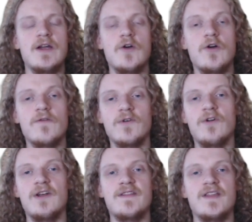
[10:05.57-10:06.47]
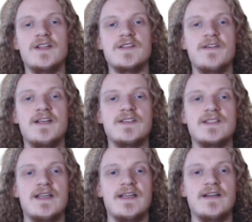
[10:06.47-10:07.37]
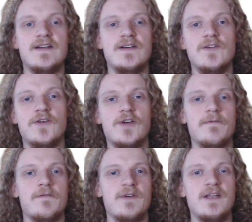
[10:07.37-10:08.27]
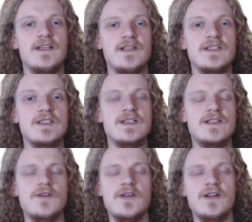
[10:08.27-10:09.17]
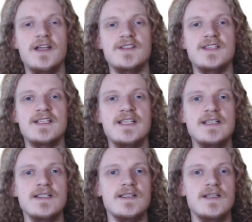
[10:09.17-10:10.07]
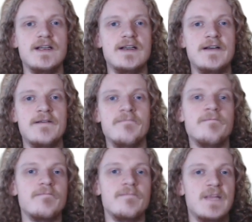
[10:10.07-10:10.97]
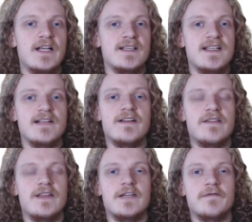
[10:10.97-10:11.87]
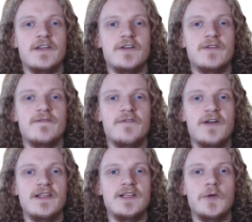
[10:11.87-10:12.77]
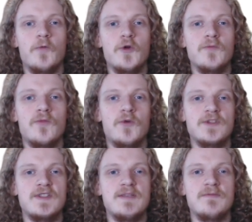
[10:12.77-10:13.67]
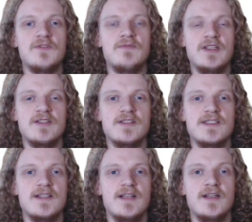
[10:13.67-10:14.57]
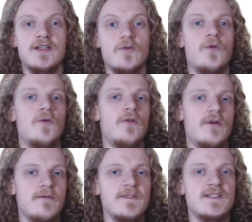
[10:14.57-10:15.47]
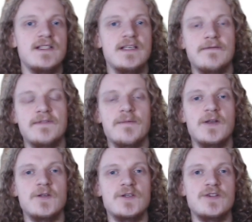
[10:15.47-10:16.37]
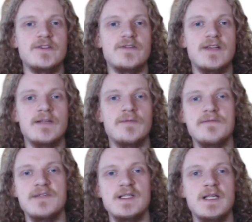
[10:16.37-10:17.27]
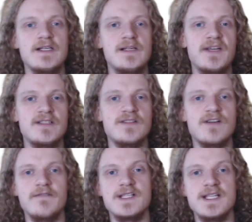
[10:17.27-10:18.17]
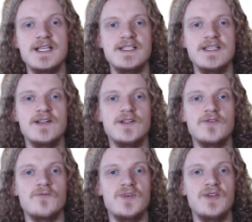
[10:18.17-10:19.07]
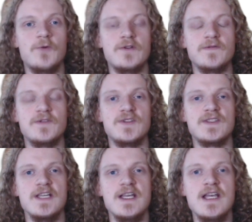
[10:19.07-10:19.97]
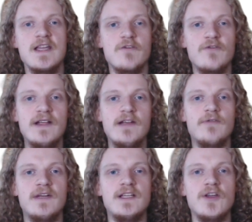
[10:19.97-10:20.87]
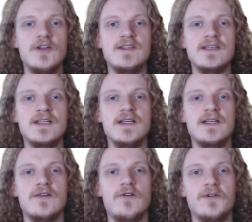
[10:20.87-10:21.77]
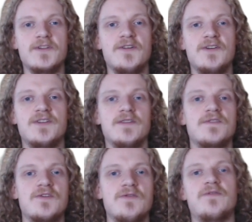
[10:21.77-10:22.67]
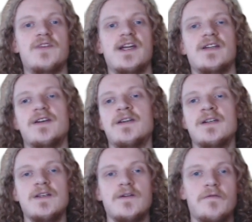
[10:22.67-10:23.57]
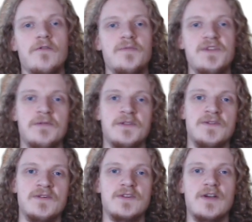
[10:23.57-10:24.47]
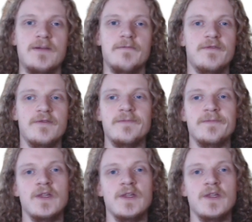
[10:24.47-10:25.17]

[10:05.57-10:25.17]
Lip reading: Overall, I think it's fair to say that Eurocup-3 is looking like a success. Like I said, I think if they could find like one more team to be interested in it, or obviously if they manage to attract maybe slightly better drivers next year, it could be one of those really, really good alternatives to FRECA for people to come through.